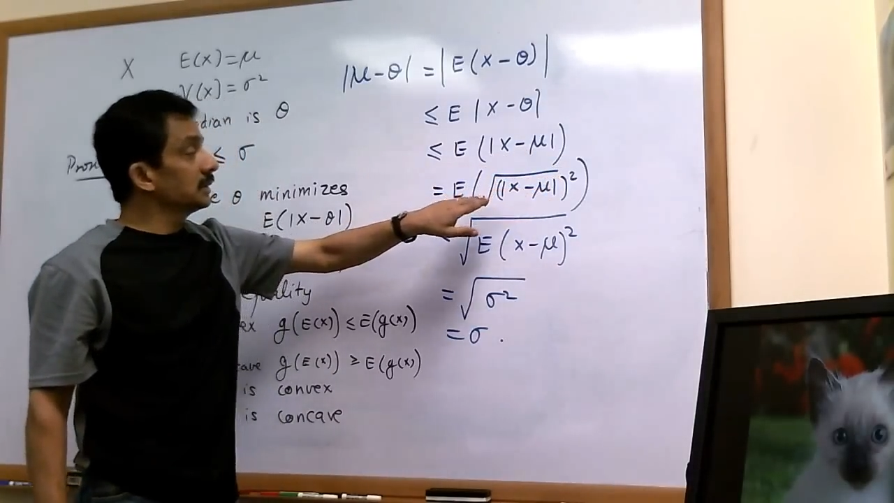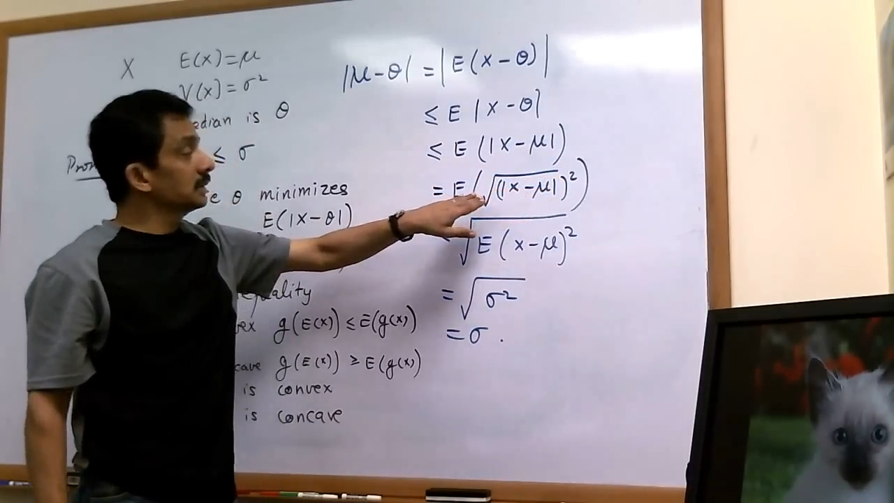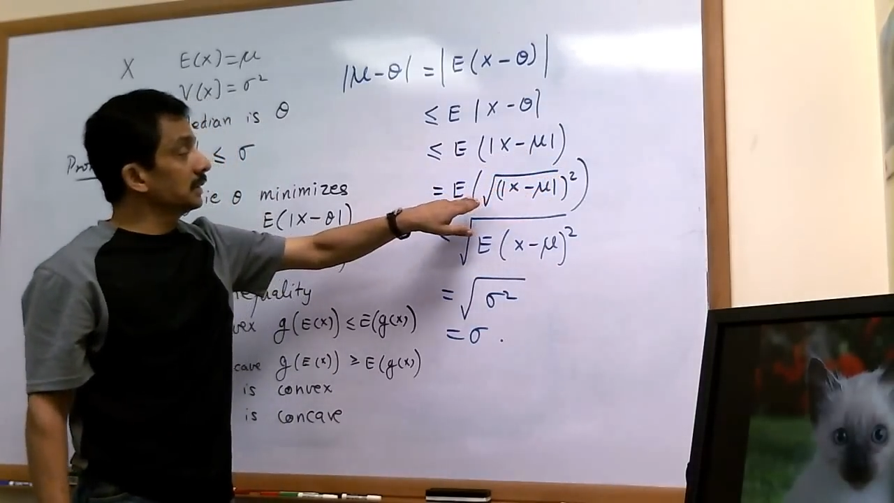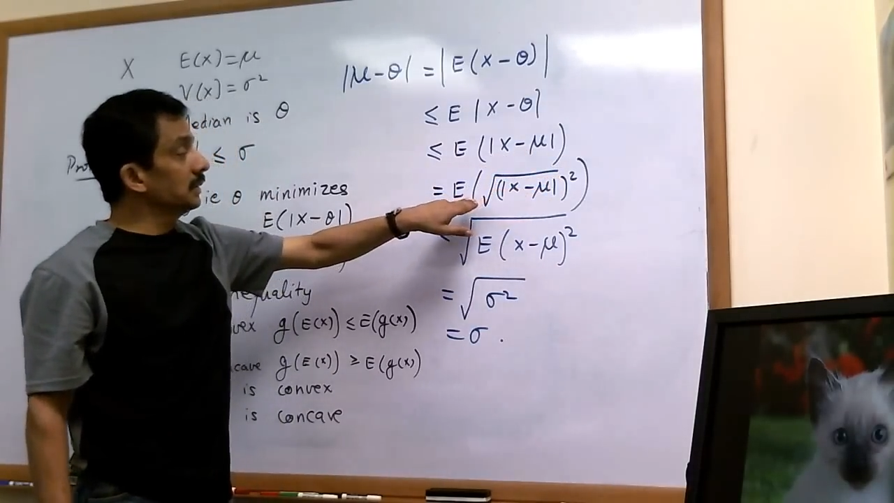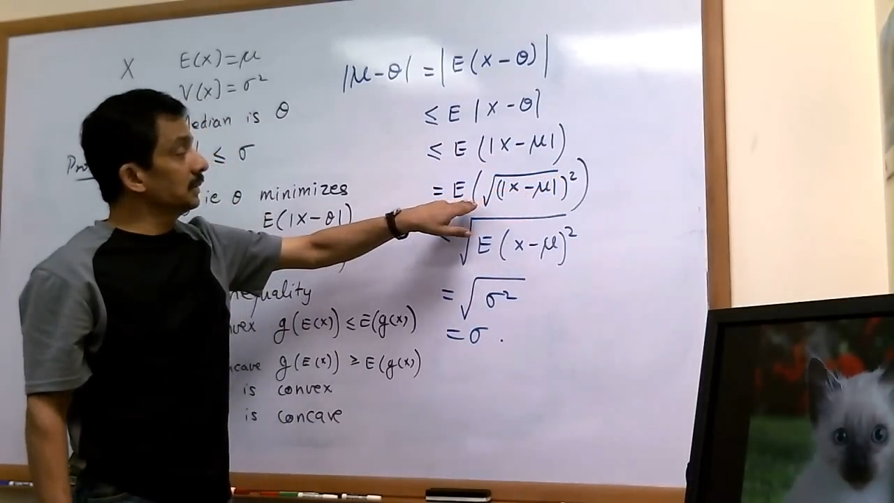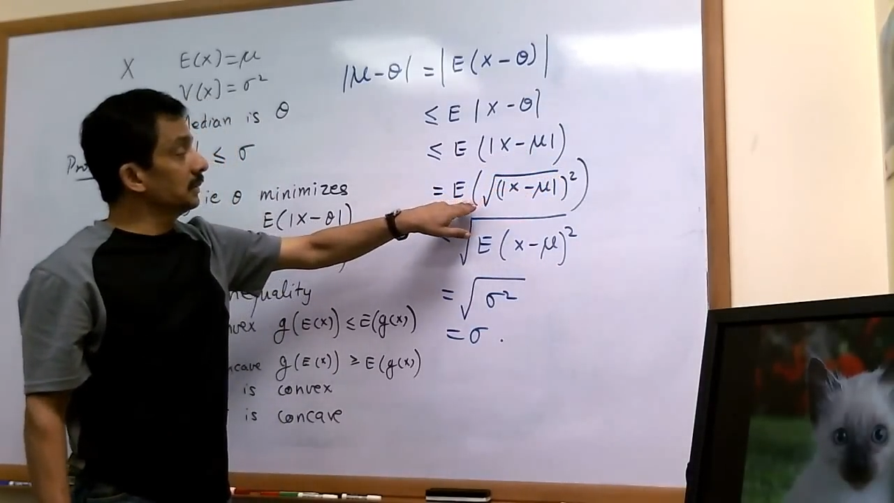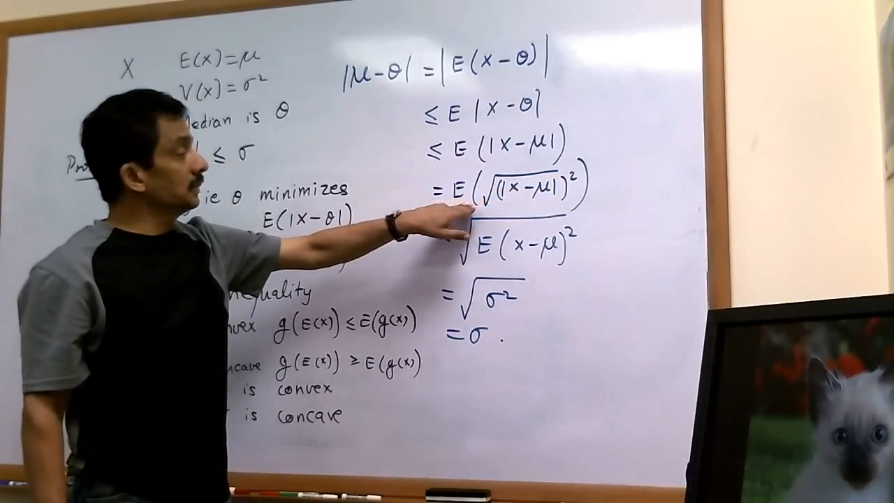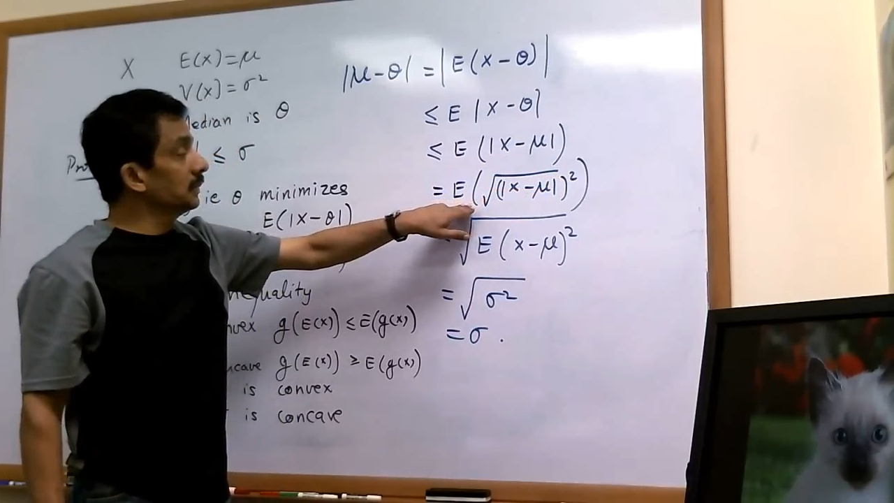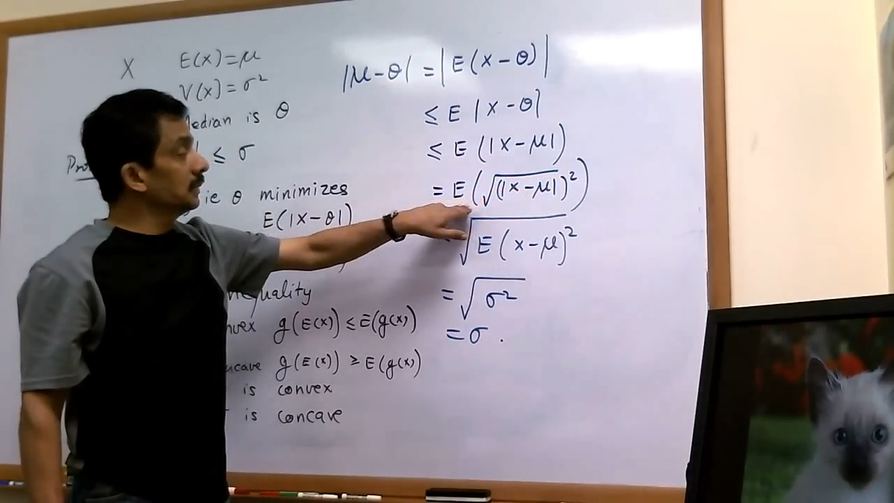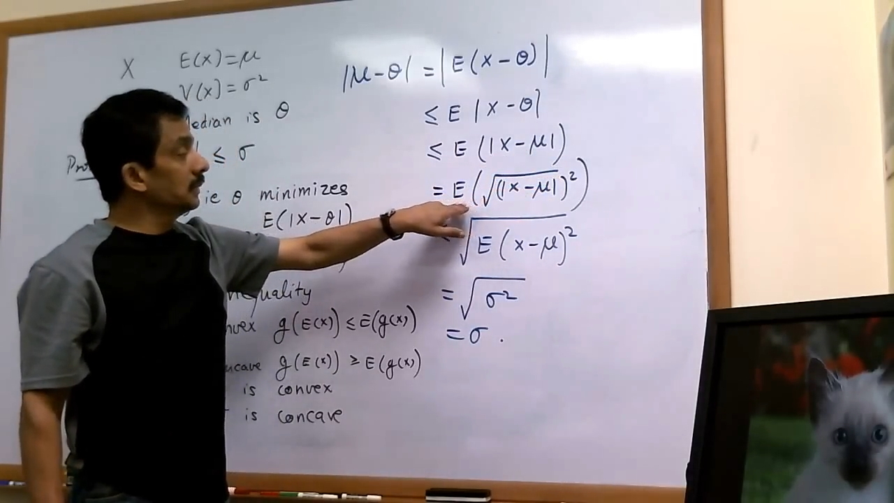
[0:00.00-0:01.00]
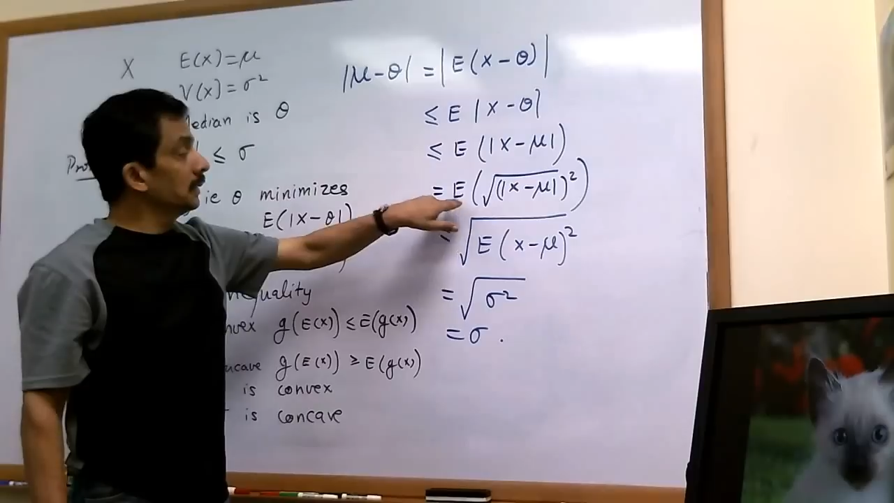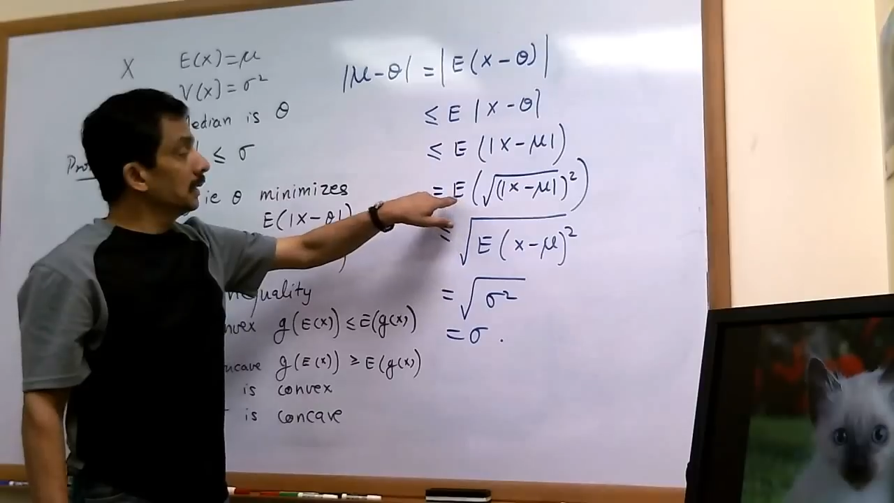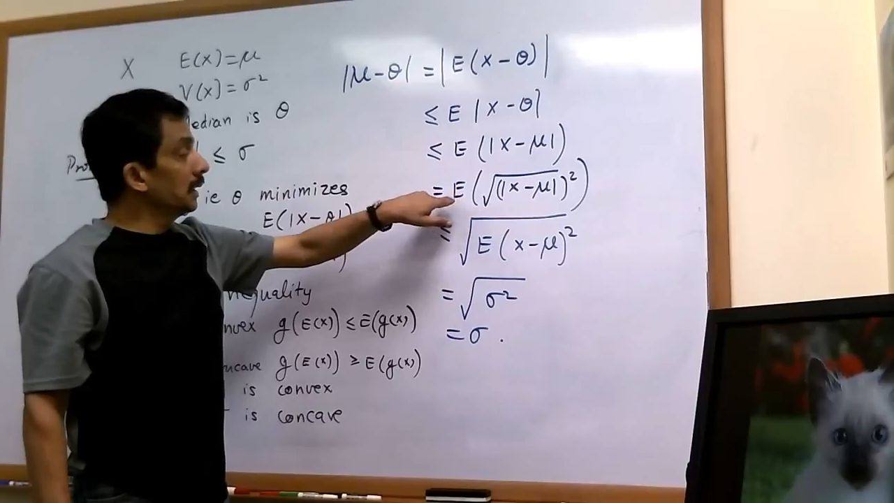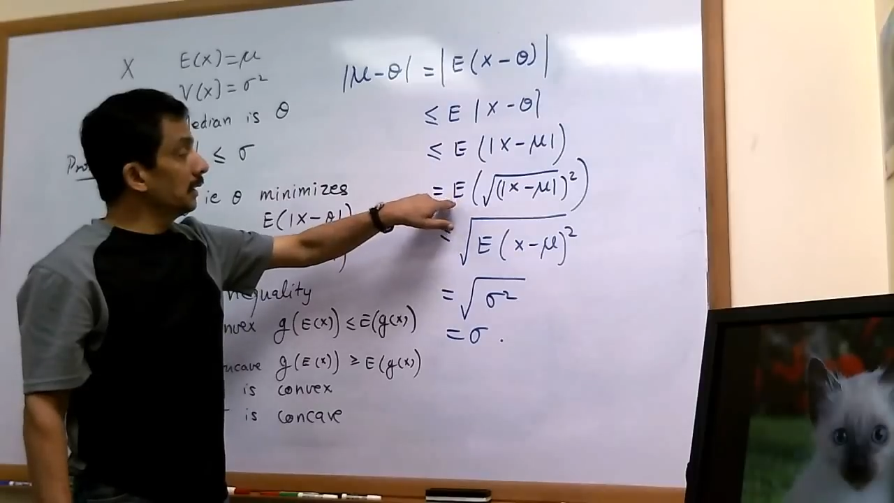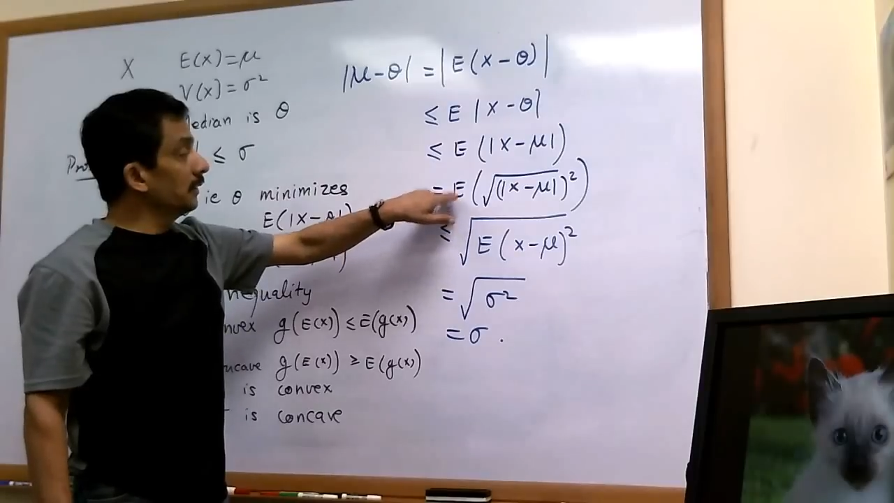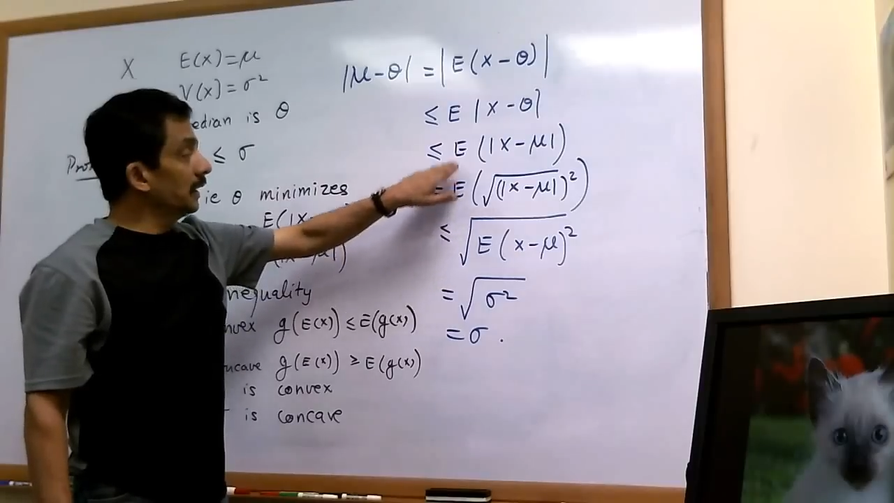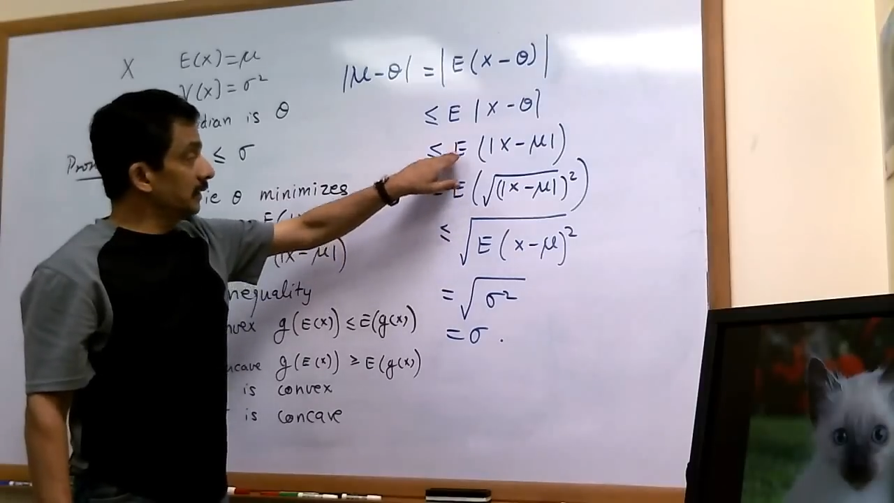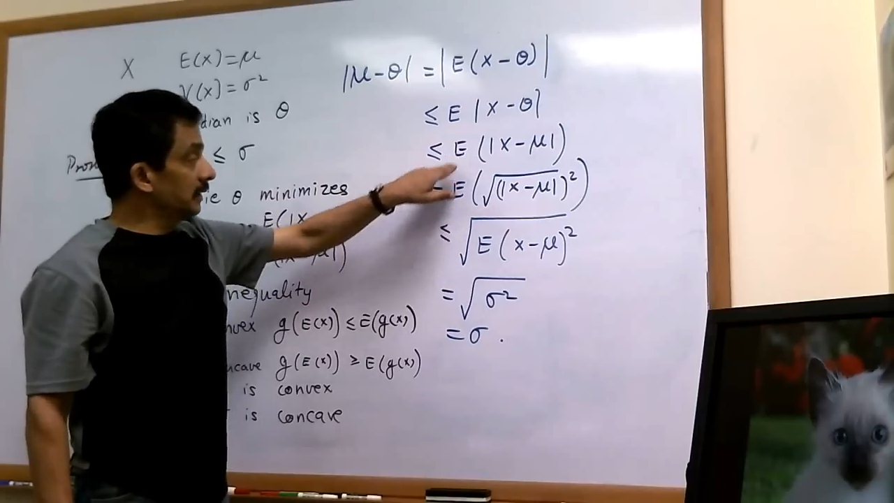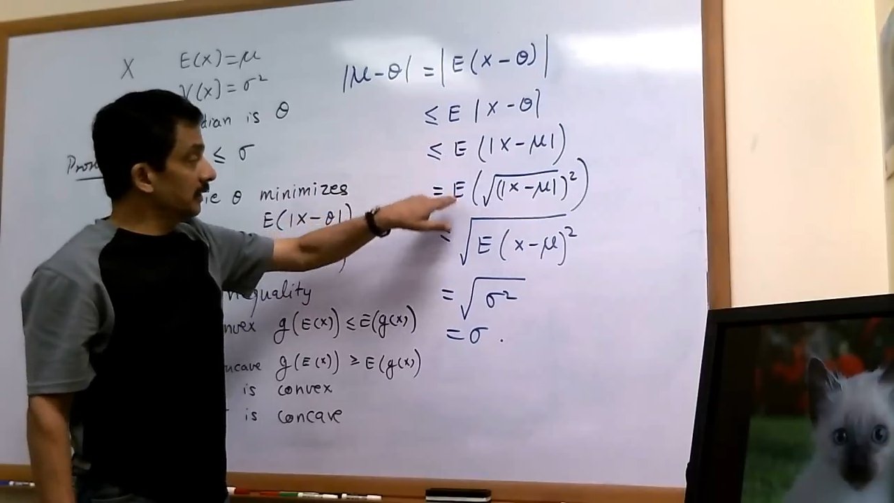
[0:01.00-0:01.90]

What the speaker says: So that